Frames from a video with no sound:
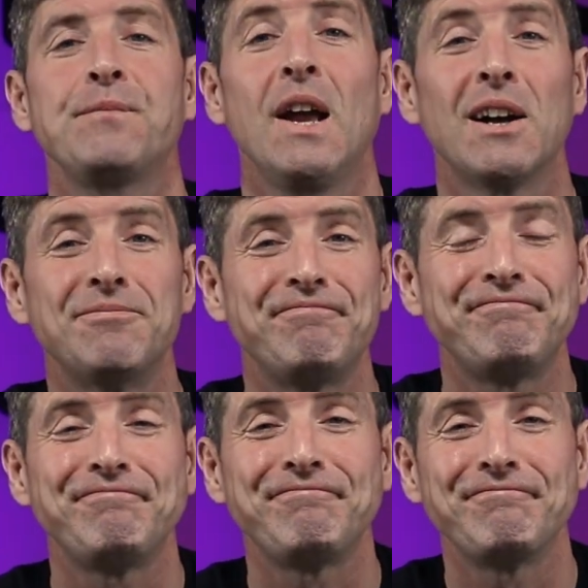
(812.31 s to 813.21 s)
yeah,
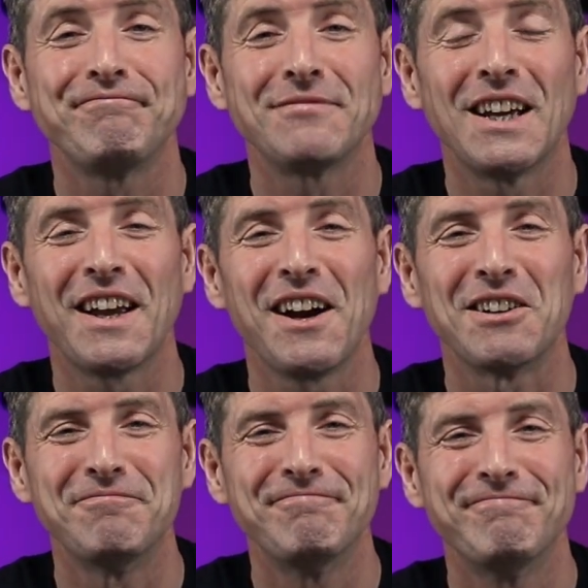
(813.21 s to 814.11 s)
take care.
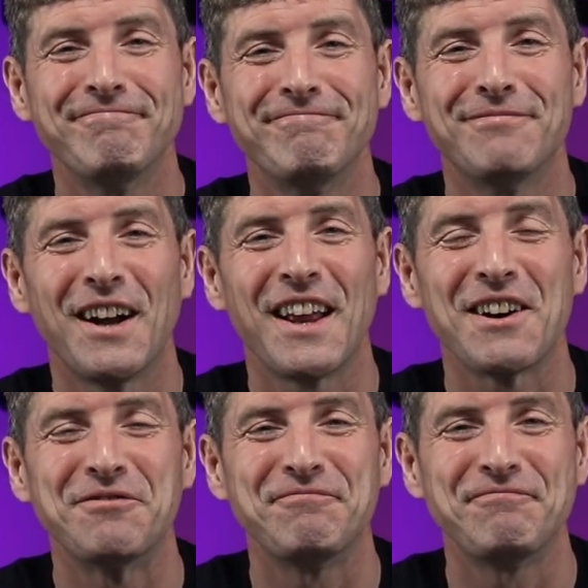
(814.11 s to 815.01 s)
Bye
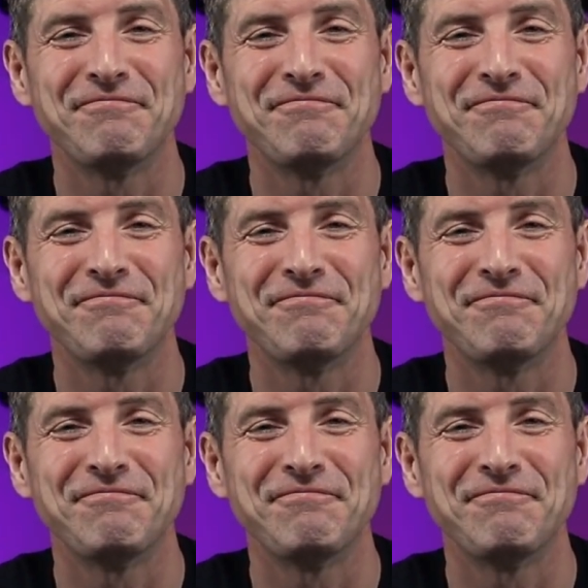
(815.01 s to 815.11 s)
now.